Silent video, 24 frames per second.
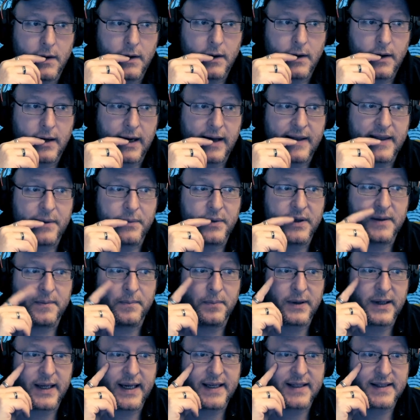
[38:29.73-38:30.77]
and then we could
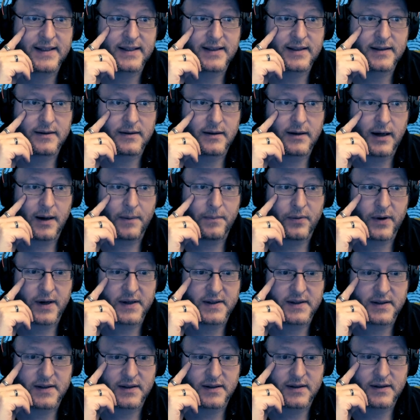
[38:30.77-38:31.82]
place a
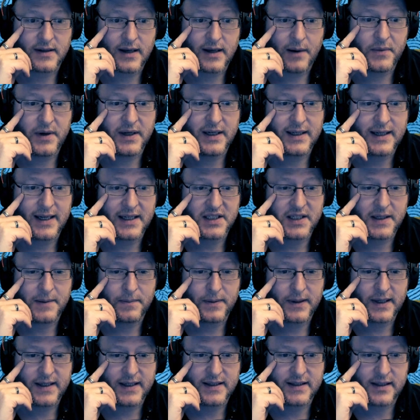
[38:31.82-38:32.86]
presence, and we could actually
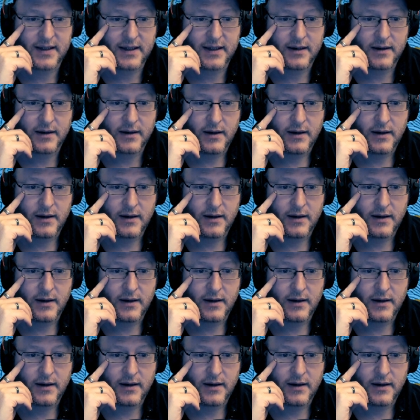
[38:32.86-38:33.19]
place it